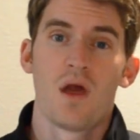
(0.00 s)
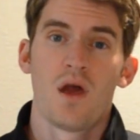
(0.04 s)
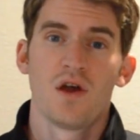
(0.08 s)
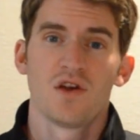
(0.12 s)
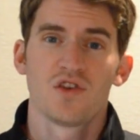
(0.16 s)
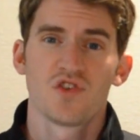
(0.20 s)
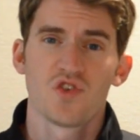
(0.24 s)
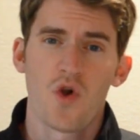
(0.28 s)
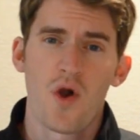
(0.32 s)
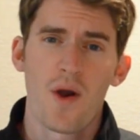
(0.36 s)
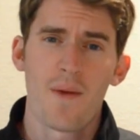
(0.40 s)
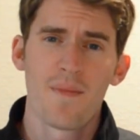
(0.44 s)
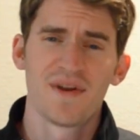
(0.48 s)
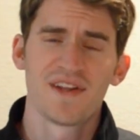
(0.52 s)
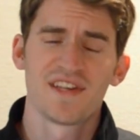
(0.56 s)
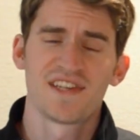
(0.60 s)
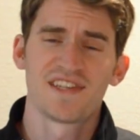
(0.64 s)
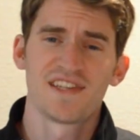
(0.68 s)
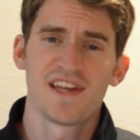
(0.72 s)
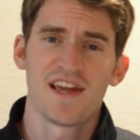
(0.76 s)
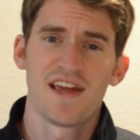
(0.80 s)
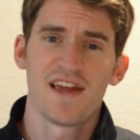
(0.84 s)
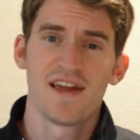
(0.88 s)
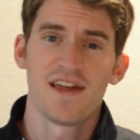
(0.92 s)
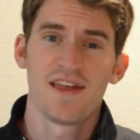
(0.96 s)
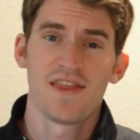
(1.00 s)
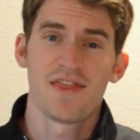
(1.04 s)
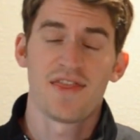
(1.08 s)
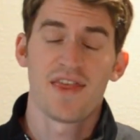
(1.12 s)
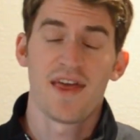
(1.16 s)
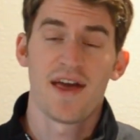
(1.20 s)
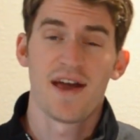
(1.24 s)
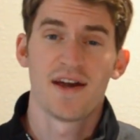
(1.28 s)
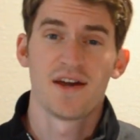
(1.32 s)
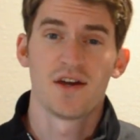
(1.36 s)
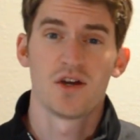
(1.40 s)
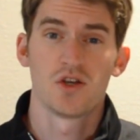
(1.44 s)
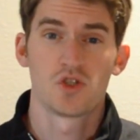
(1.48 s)
So I'm going to say it
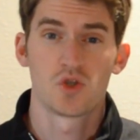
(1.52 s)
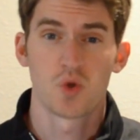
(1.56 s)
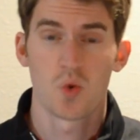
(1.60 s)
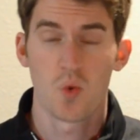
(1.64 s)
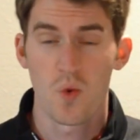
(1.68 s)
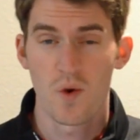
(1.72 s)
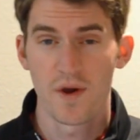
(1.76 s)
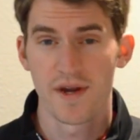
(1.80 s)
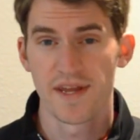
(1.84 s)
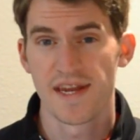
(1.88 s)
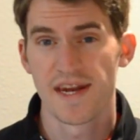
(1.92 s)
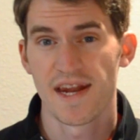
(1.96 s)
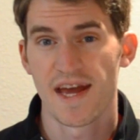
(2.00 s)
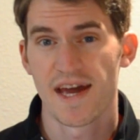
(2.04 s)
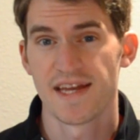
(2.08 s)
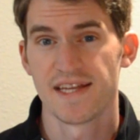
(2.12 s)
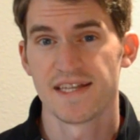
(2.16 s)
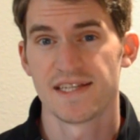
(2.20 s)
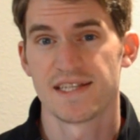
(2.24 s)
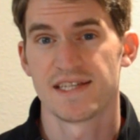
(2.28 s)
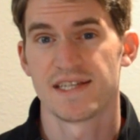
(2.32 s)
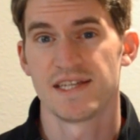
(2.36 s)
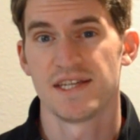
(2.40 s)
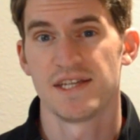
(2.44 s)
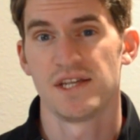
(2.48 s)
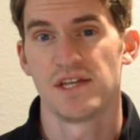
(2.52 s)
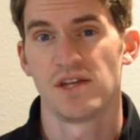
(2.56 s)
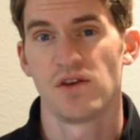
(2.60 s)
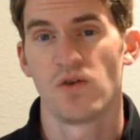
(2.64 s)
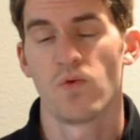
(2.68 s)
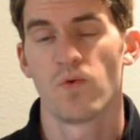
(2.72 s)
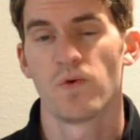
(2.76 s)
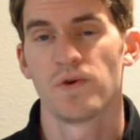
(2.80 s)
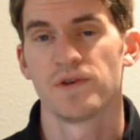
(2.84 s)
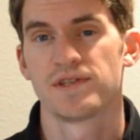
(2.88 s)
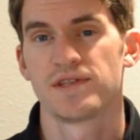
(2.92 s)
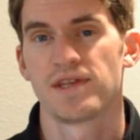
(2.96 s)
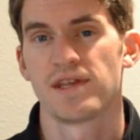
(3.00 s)
that 2019
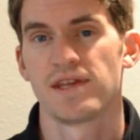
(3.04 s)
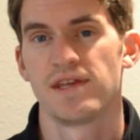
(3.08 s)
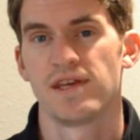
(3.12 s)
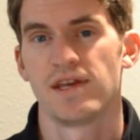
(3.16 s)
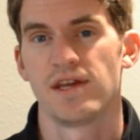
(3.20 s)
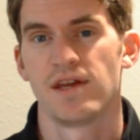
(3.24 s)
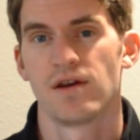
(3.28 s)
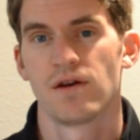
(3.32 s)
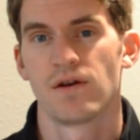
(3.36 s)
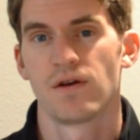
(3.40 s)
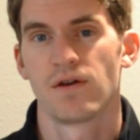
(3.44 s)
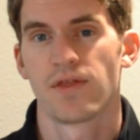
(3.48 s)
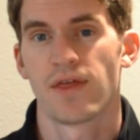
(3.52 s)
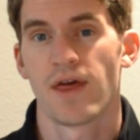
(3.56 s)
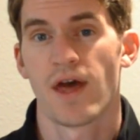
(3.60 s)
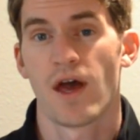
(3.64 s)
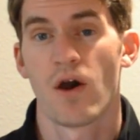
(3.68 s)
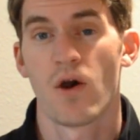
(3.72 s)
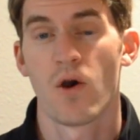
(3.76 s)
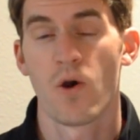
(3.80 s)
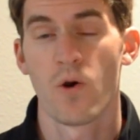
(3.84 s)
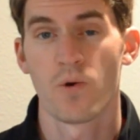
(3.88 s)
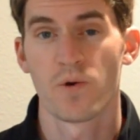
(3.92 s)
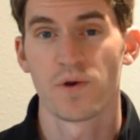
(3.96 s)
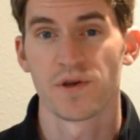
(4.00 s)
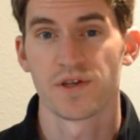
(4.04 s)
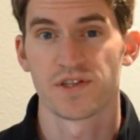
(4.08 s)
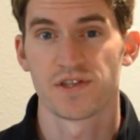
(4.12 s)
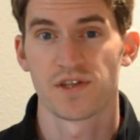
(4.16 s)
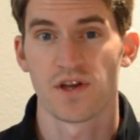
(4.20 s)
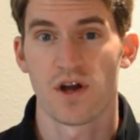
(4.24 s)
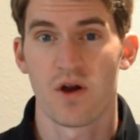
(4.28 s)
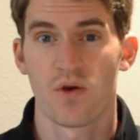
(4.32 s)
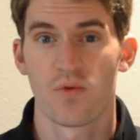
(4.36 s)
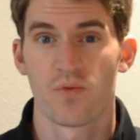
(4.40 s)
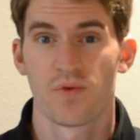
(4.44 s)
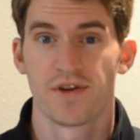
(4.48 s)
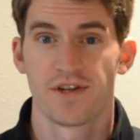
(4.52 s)
was the year that Hoka
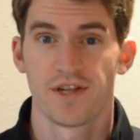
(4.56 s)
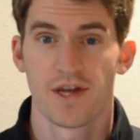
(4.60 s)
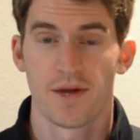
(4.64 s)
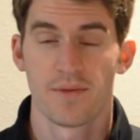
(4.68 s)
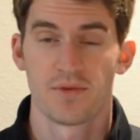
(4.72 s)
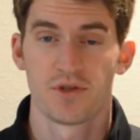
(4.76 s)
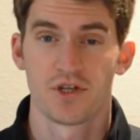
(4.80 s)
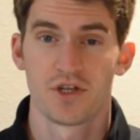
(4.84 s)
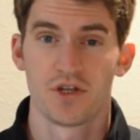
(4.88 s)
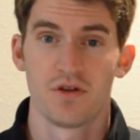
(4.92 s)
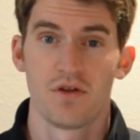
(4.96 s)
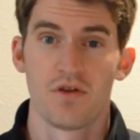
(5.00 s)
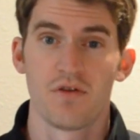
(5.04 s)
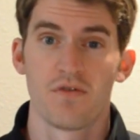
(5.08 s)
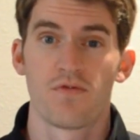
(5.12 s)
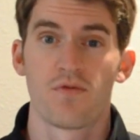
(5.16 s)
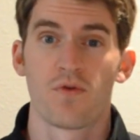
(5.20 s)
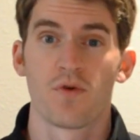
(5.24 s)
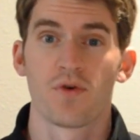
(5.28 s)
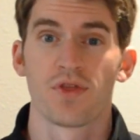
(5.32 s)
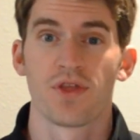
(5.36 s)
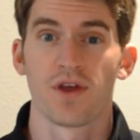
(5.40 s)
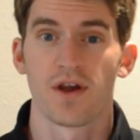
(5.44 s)
saw redemption for the